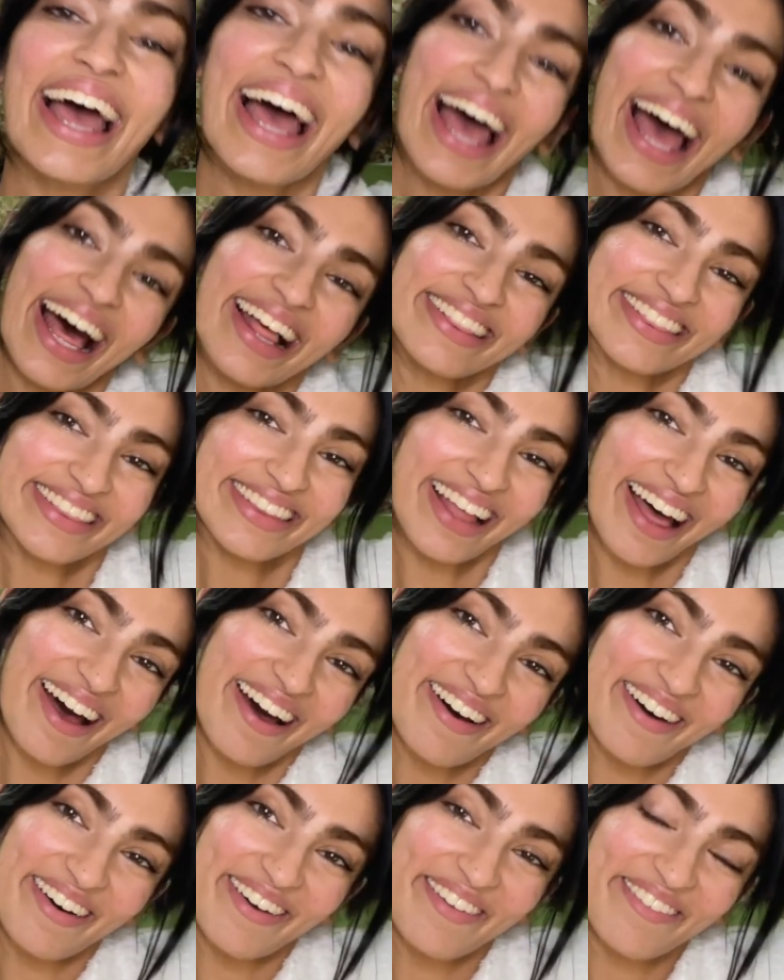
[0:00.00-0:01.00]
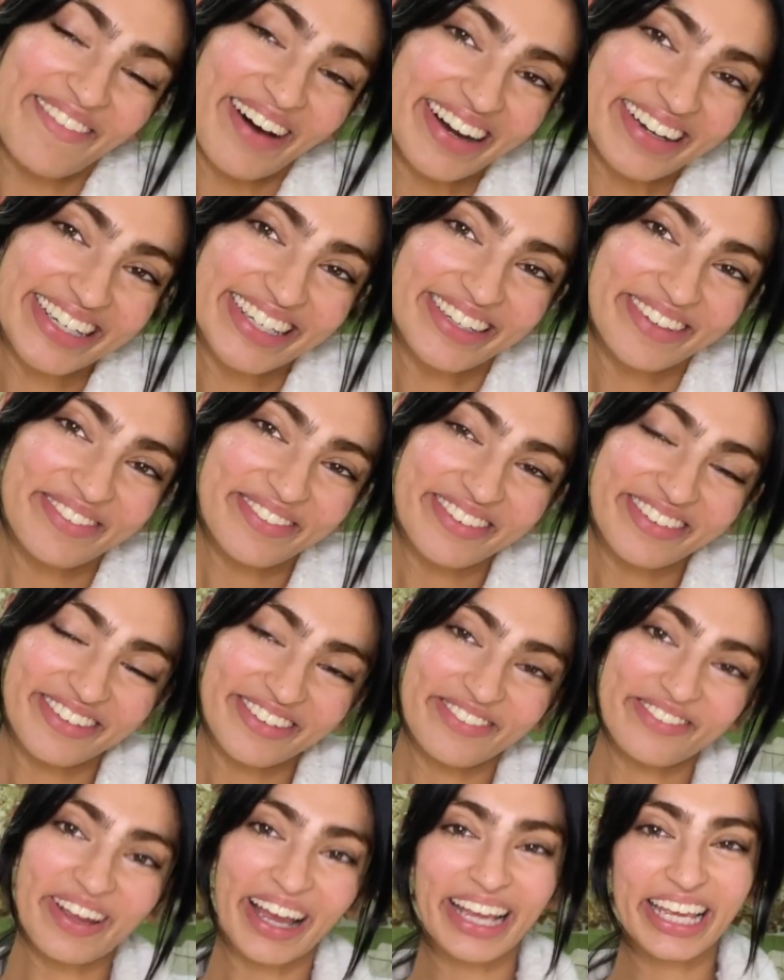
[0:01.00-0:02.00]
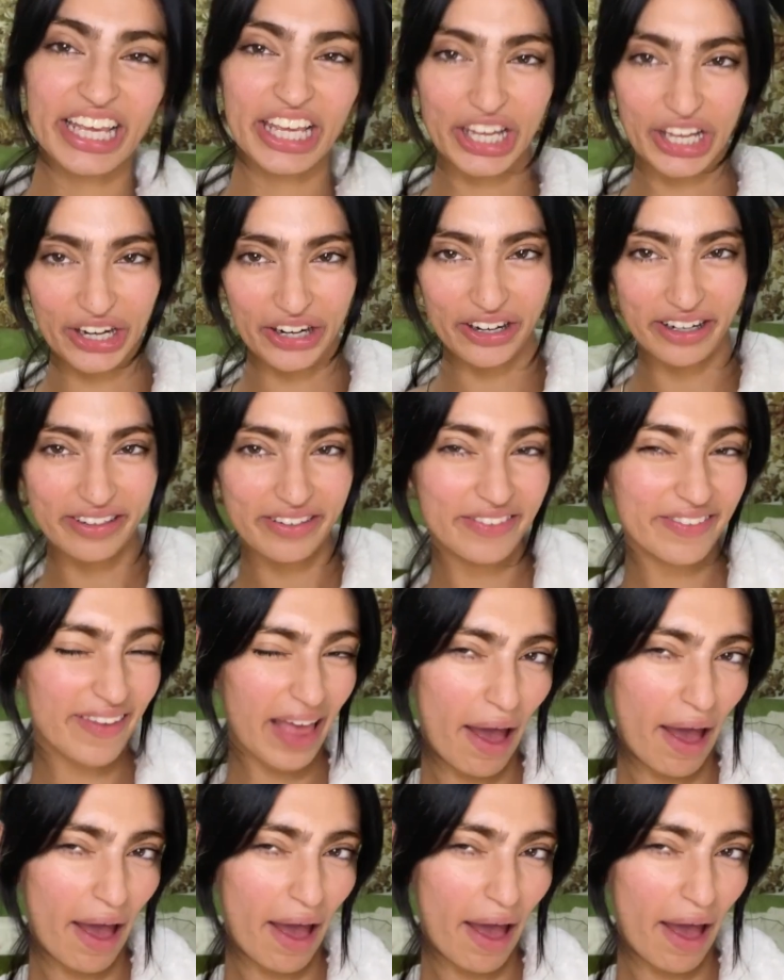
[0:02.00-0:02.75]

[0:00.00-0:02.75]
Hello, welcome to Vainqueur's